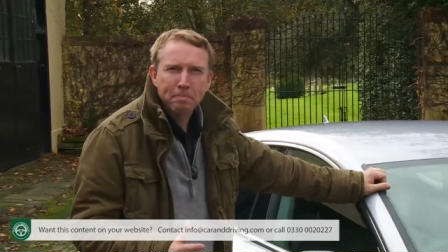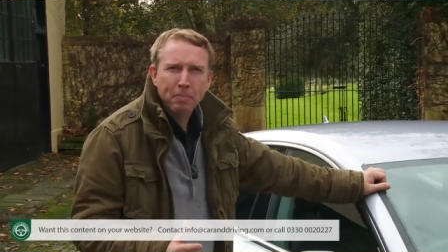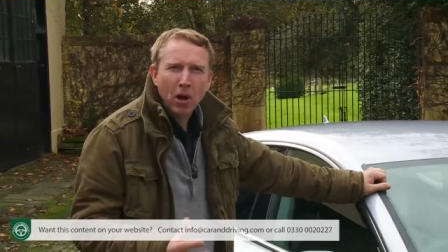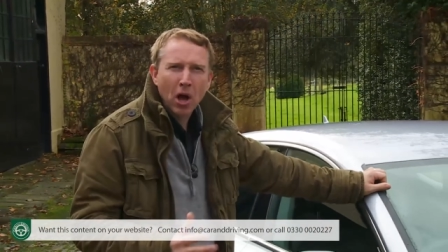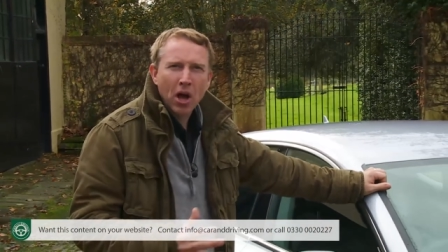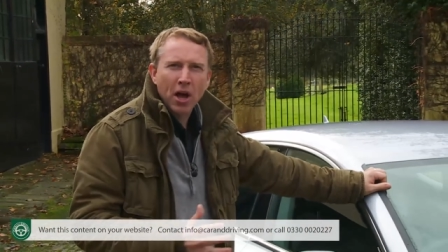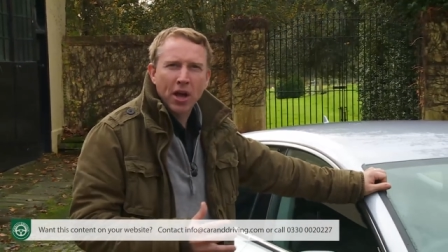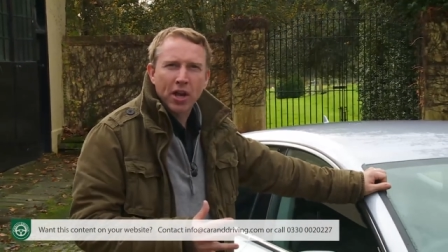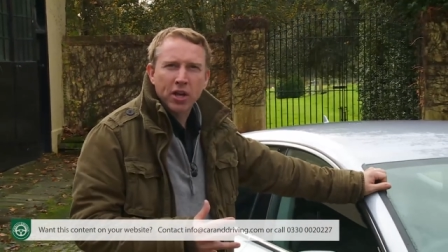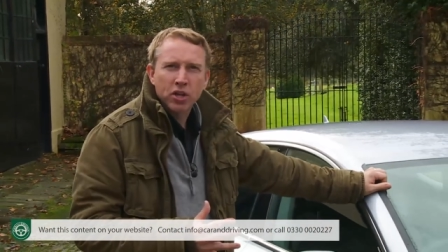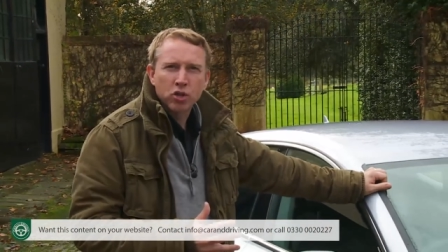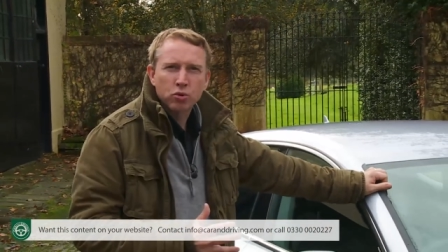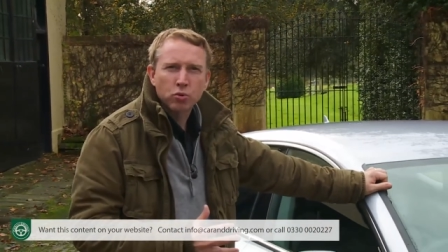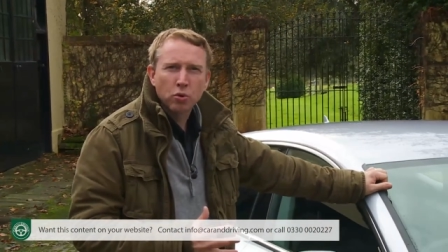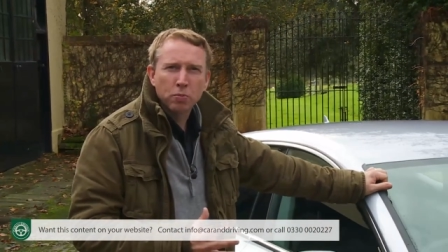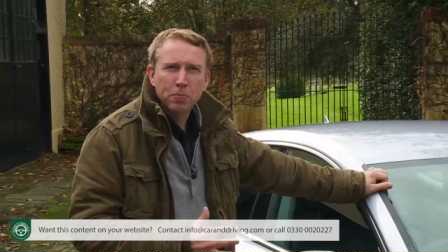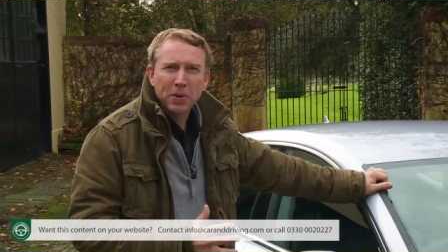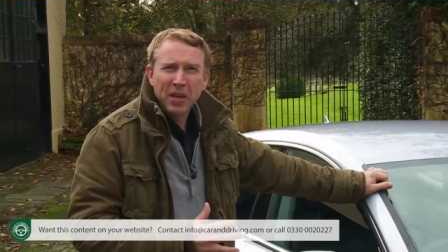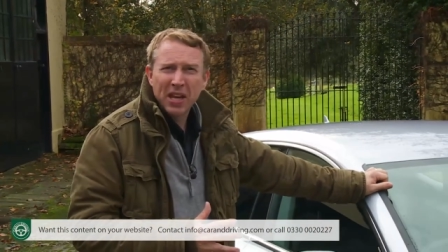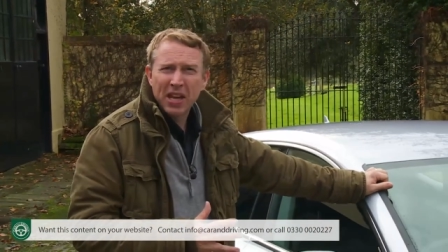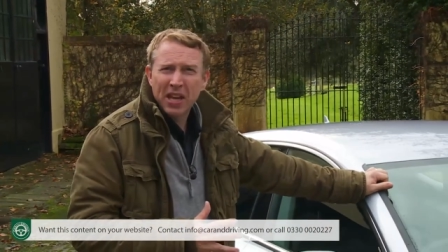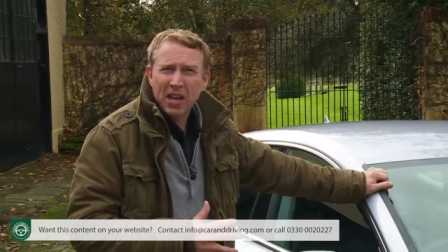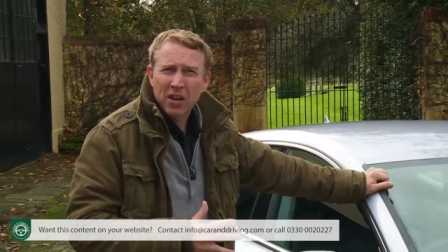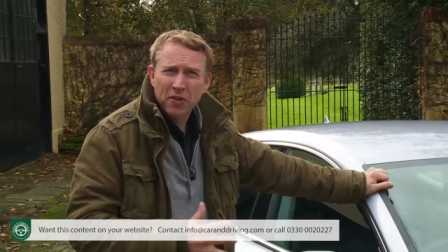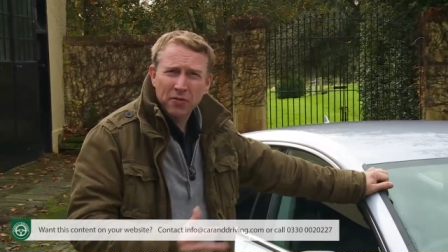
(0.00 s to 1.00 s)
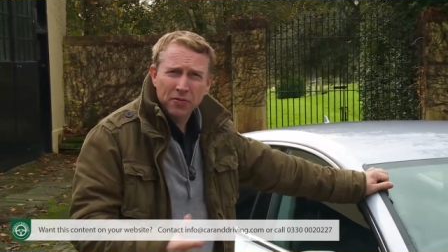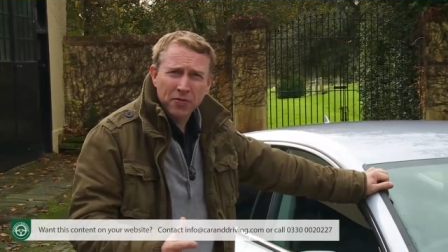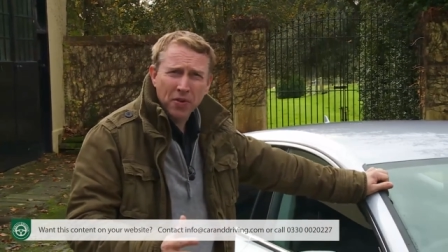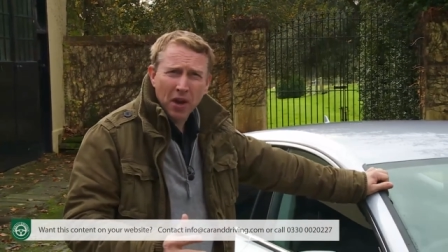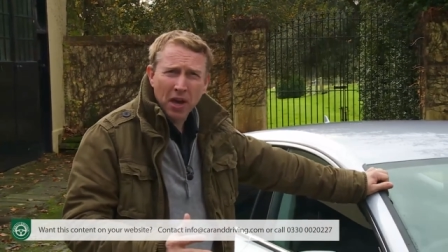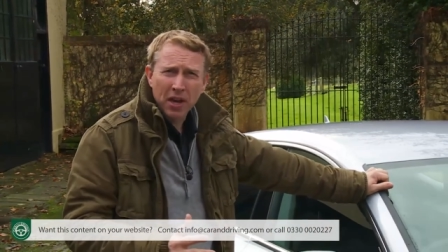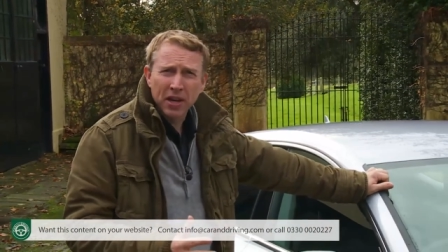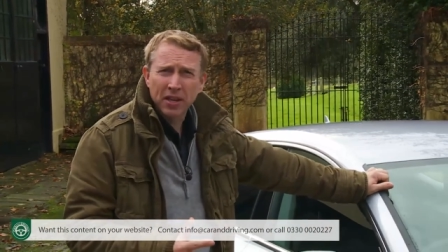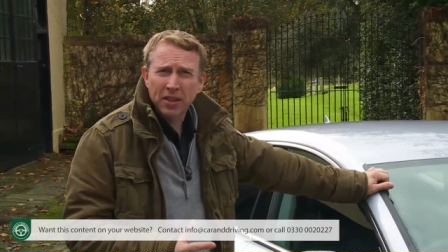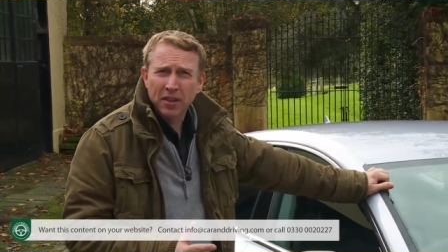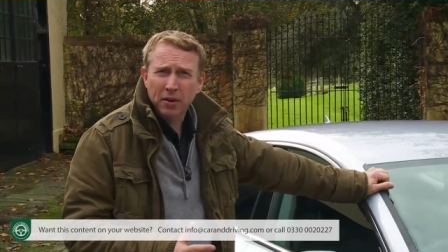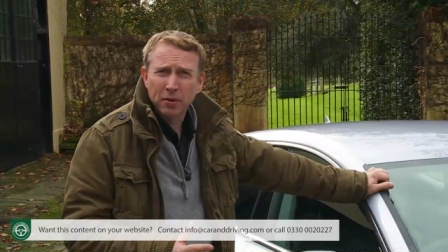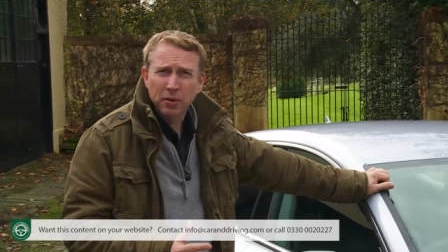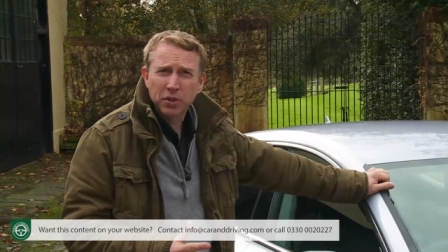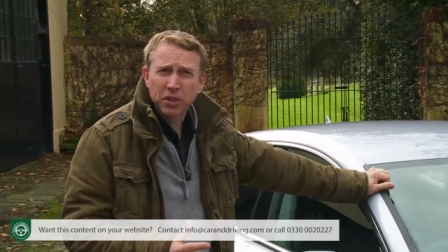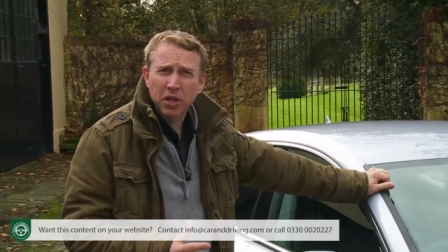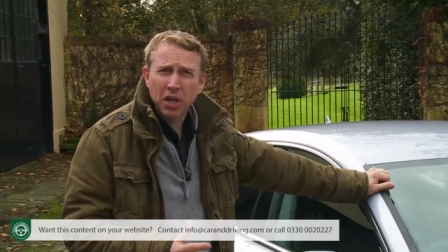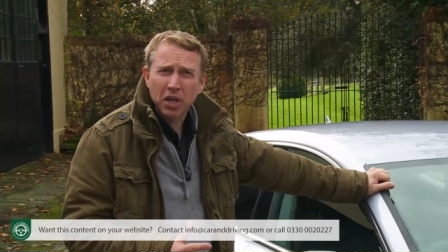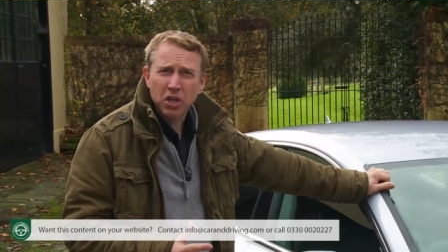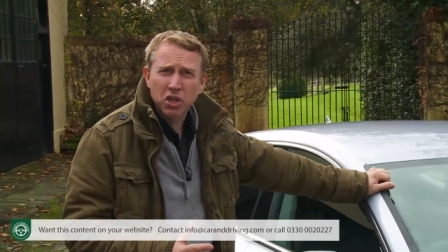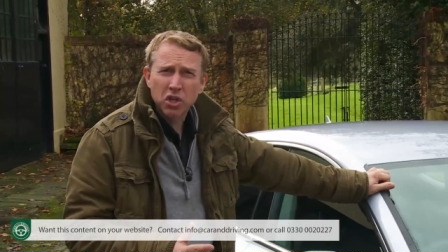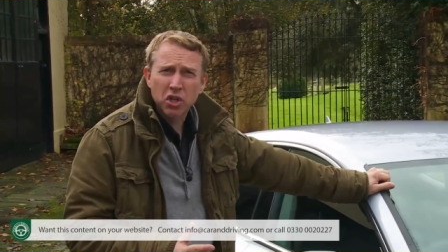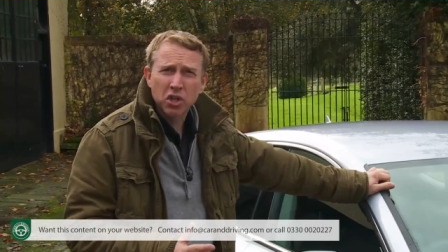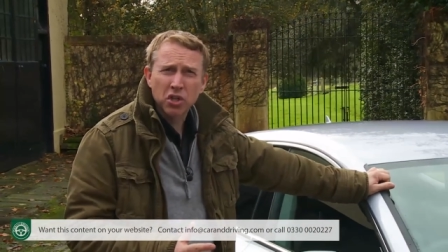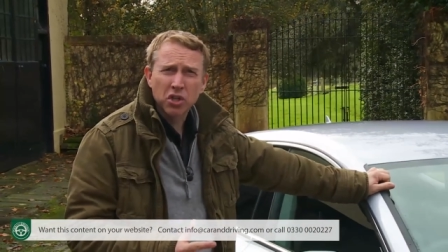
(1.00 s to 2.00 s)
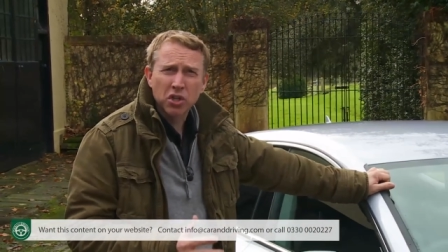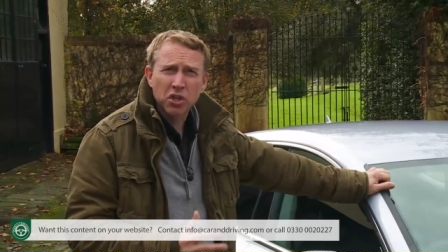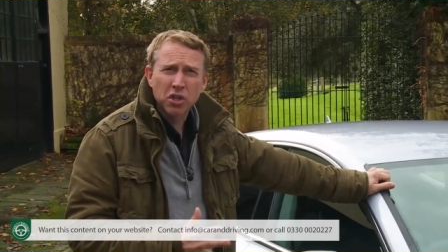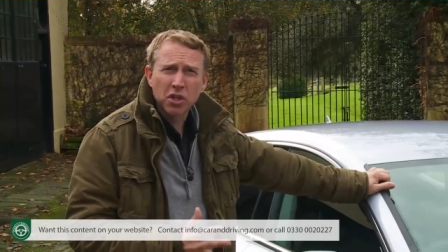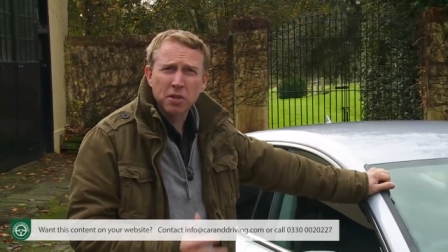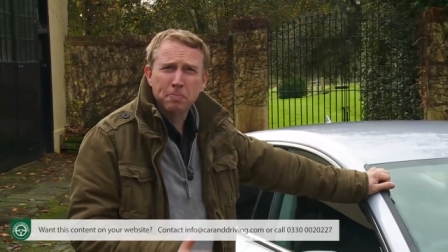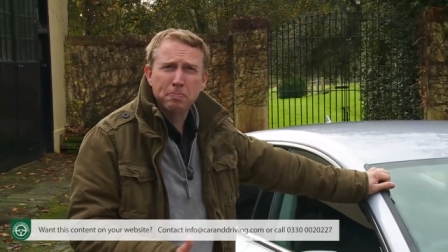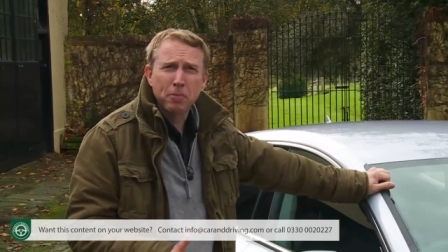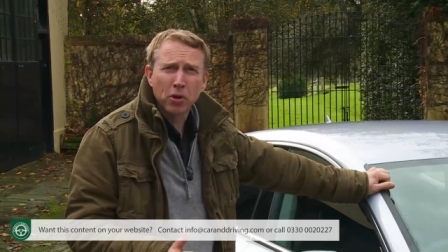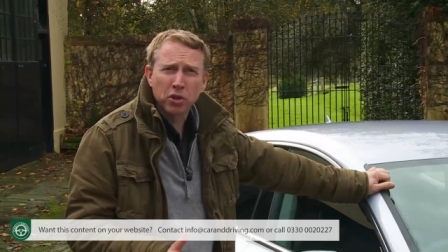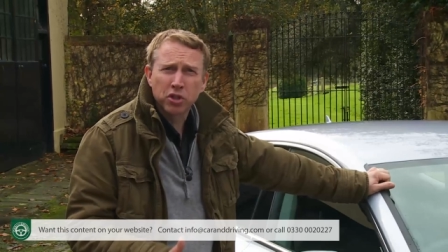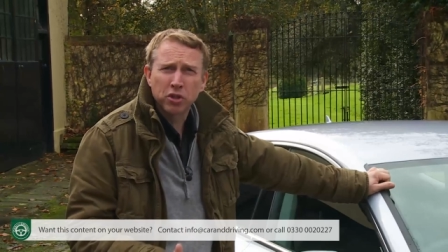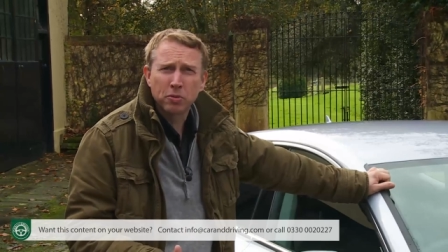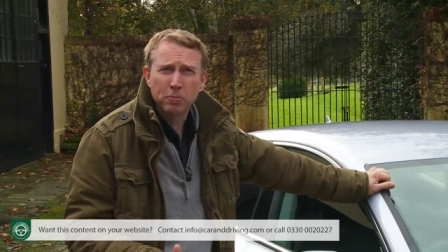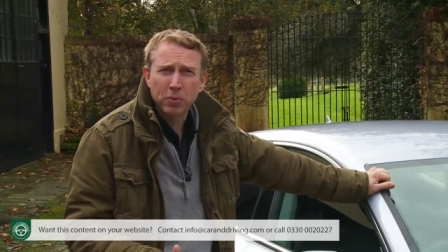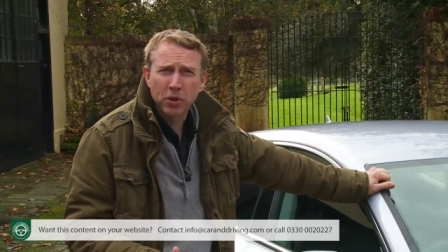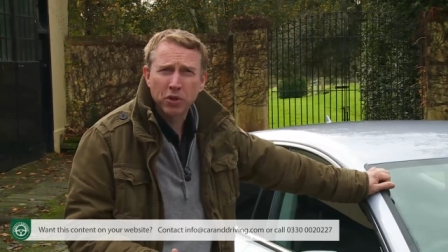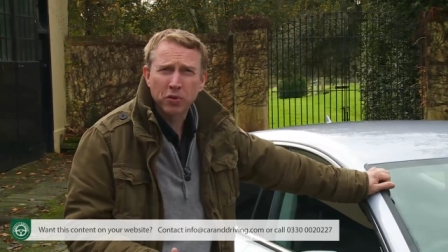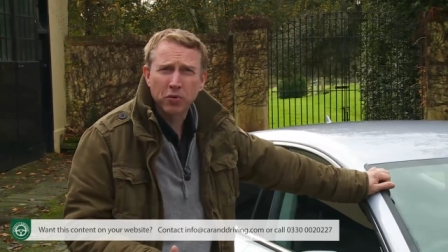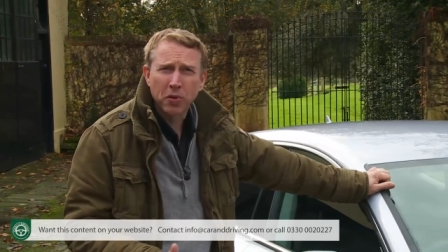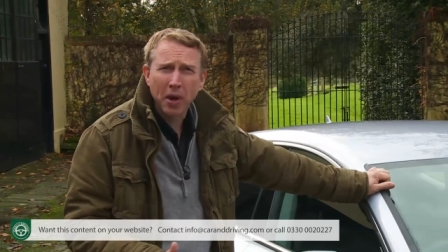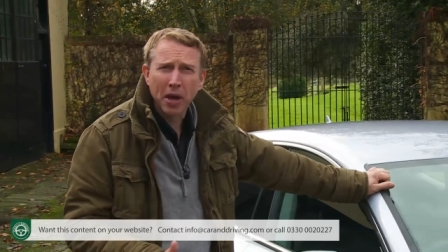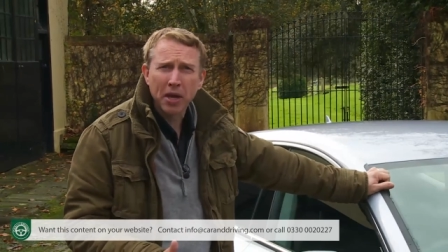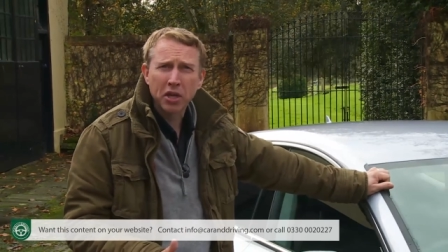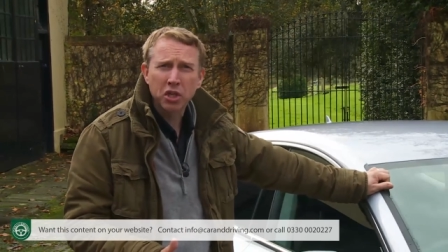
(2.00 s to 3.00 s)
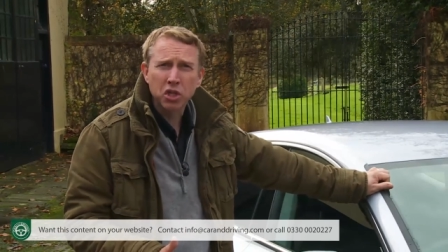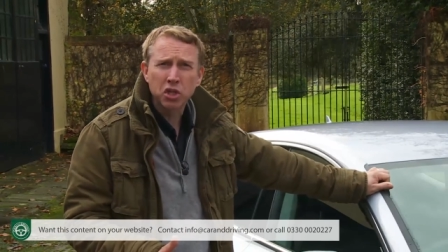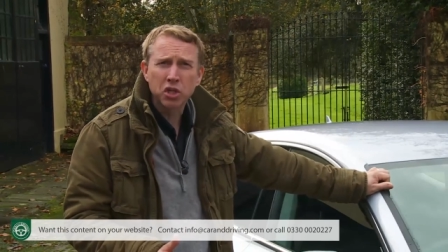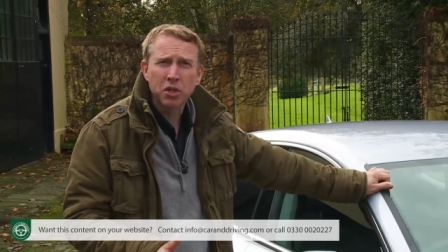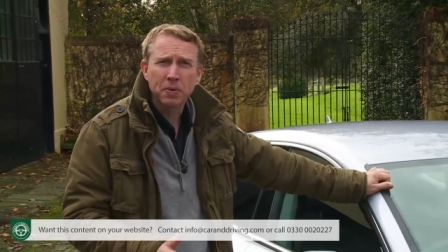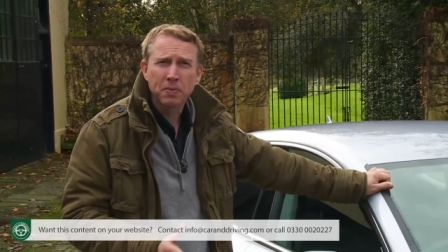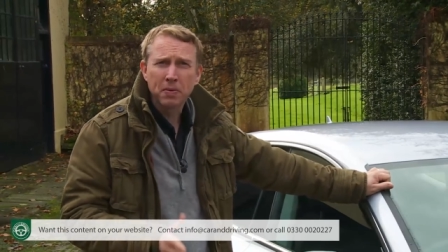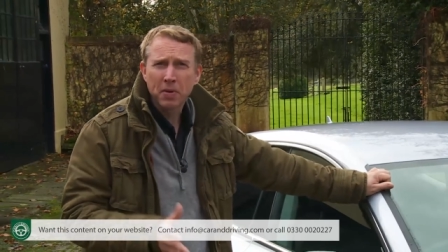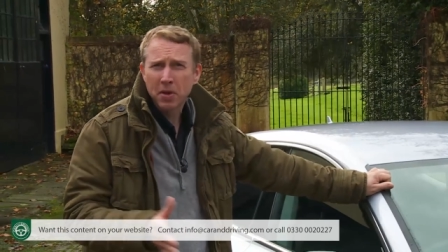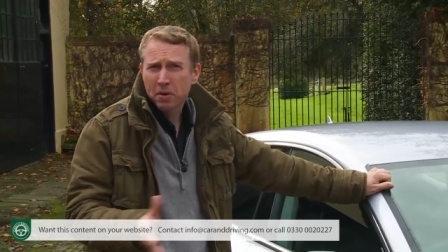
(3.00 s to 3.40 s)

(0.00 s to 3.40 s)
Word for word: buyers will be confining their attentions to the bottom of the range,